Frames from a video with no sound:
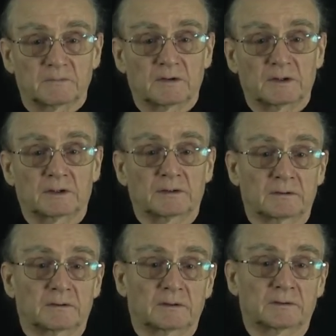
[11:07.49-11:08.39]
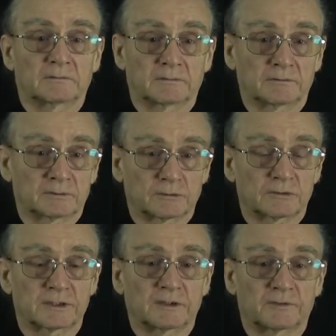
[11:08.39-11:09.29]
They are, so
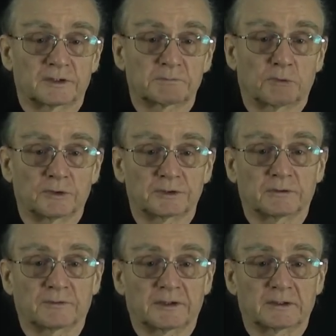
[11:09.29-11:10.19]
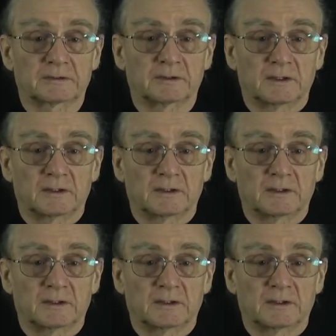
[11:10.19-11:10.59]
to say, a fixed point of that